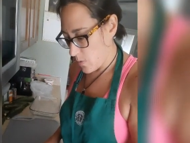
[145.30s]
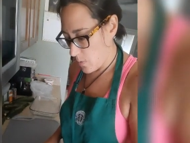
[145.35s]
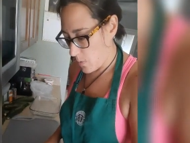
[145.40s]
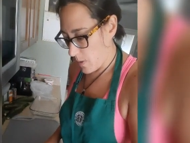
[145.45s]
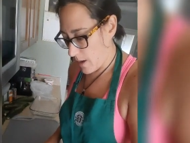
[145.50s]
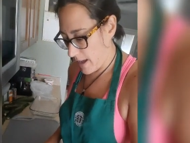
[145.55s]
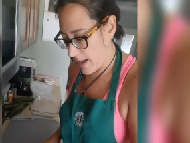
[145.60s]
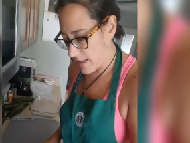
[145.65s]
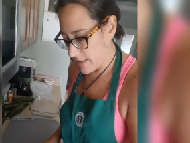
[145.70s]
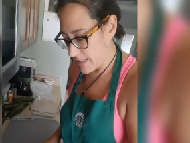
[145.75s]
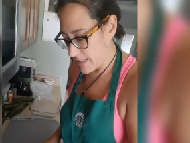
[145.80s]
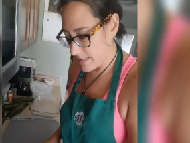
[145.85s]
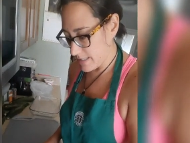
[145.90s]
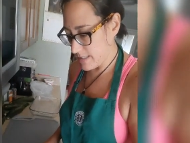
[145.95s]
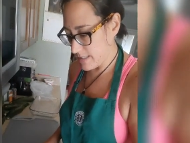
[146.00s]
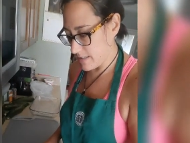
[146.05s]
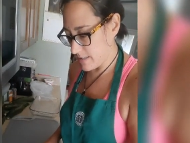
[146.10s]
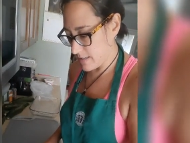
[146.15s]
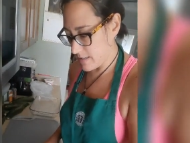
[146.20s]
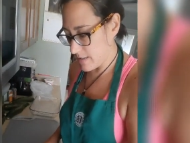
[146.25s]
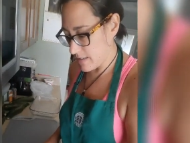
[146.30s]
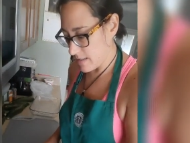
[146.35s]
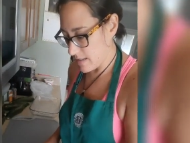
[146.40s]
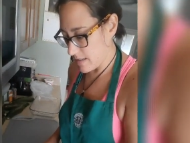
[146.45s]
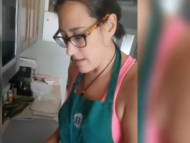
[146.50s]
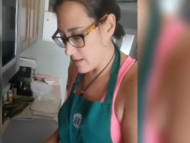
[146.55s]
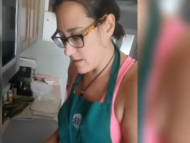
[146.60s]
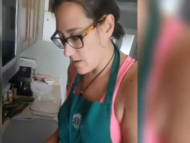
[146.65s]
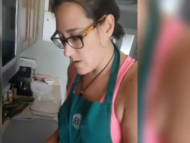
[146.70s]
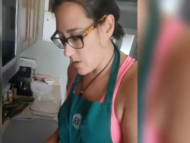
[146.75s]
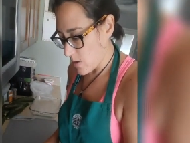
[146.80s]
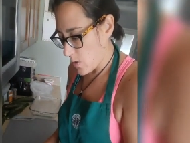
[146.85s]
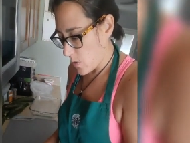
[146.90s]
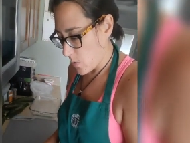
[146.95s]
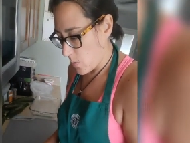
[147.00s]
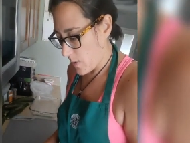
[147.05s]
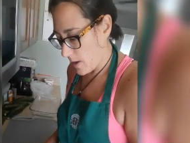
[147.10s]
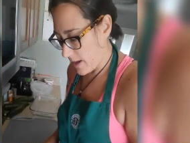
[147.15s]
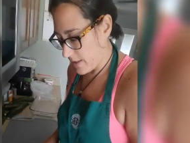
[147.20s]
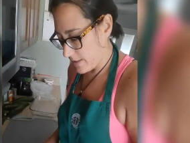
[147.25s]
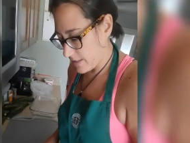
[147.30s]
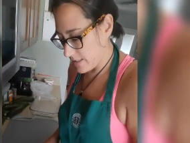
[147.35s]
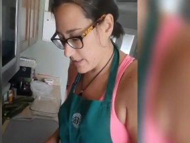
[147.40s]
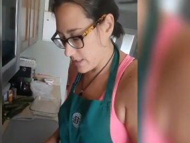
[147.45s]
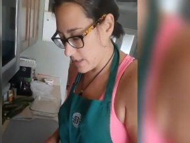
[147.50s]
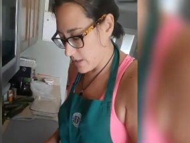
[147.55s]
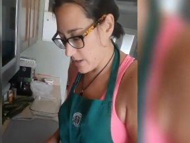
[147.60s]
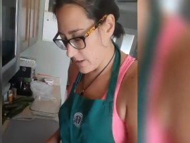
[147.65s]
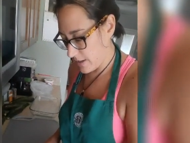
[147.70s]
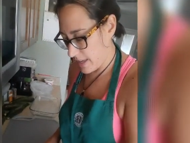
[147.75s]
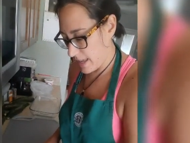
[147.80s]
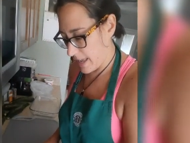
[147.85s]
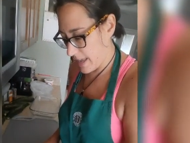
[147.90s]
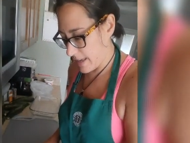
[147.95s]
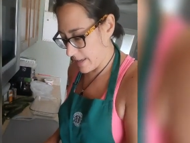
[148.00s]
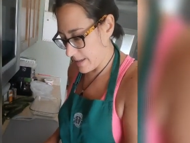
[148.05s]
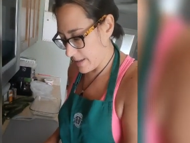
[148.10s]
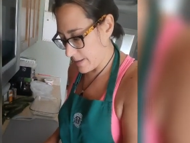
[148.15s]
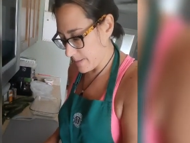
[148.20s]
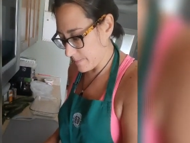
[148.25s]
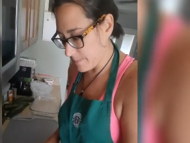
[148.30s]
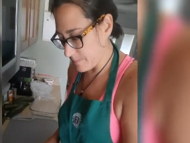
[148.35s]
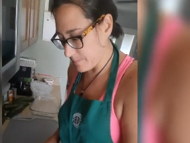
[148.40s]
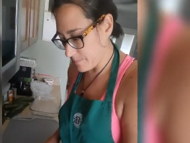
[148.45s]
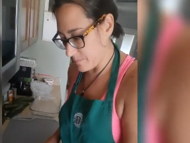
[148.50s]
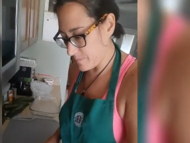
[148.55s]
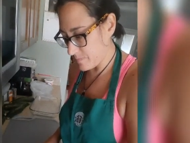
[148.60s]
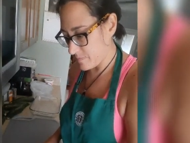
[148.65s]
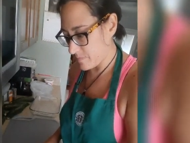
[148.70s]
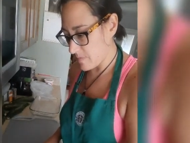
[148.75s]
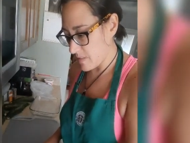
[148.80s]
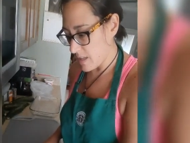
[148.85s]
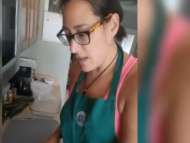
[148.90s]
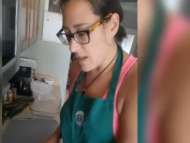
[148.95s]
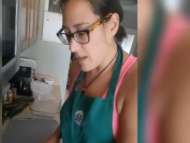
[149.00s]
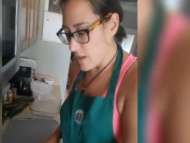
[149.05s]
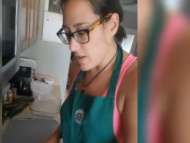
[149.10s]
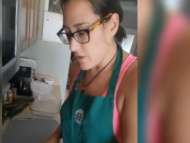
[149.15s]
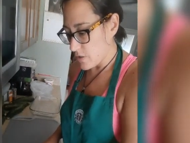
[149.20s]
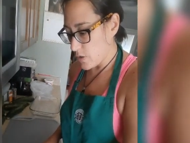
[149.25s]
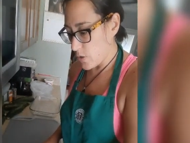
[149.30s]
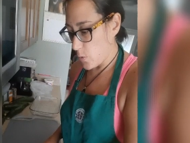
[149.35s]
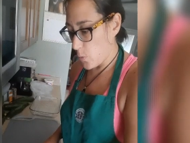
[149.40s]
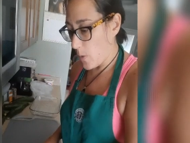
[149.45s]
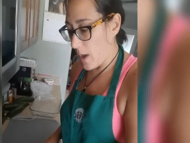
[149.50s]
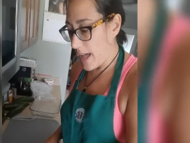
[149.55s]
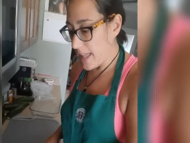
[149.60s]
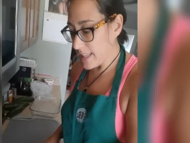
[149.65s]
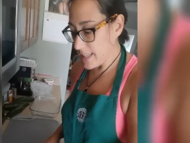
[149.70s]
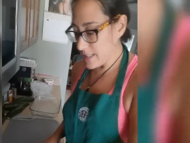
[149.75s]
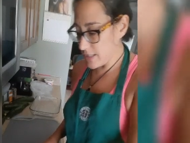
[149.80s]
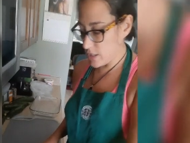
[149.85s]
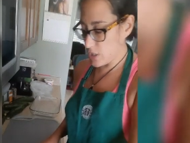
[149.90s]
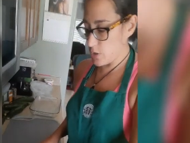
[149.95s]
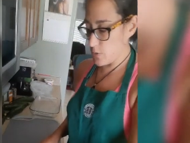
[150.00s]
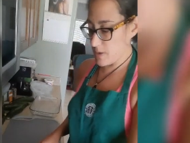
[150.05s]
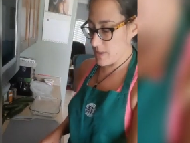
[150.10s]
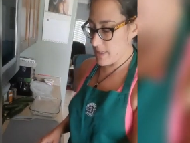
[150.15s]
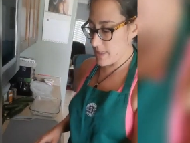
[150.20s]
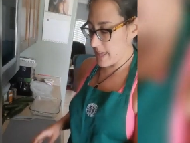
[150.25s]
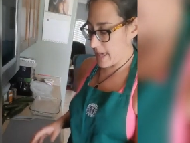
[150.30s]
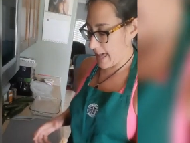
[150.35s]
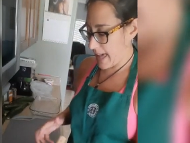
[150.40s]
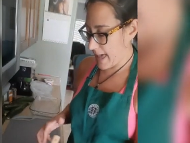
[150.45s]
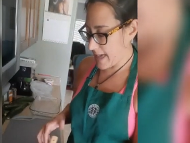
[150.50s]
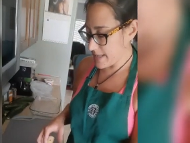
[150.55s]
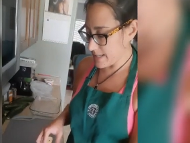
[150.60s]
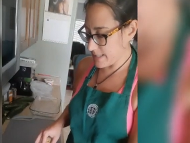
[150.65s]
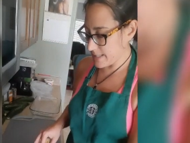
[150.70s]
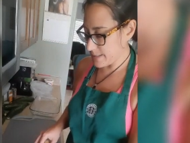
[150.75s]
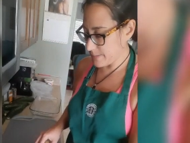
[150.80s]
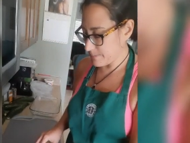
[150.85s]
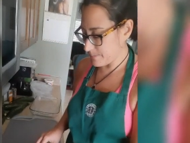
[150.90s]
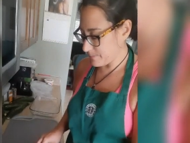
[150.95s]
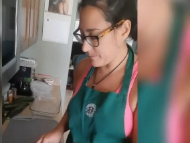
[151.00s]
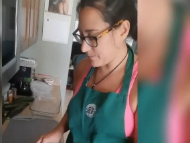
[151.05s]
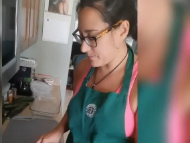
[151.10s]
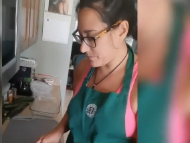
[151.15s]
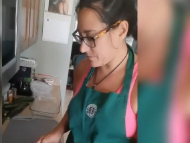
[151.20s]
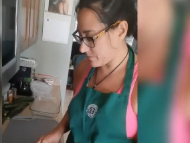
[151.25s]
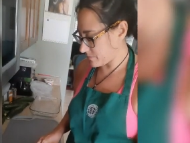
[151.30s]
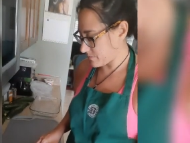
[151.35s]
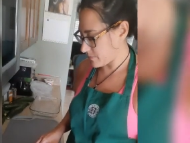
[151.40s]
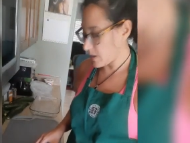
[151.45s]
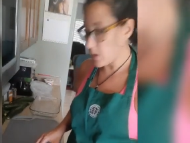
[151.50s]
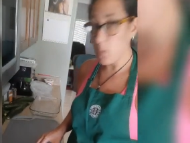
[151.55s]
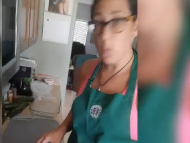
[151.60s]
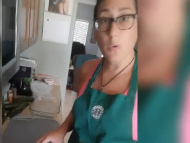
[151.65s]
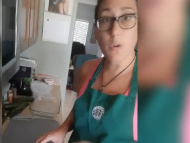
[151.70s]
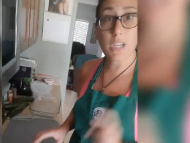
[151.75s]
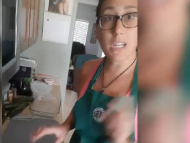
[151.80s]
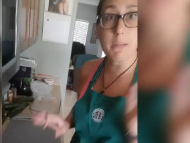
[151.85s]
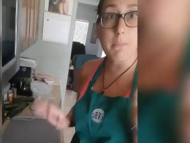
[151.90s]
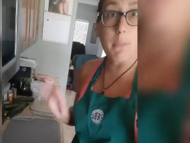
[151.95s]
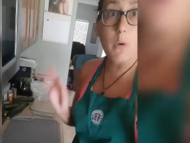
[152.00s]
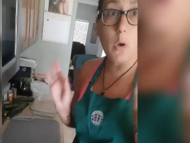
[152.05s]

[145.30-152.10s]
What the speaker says: while it's cooking. So while it's doing that, we're going to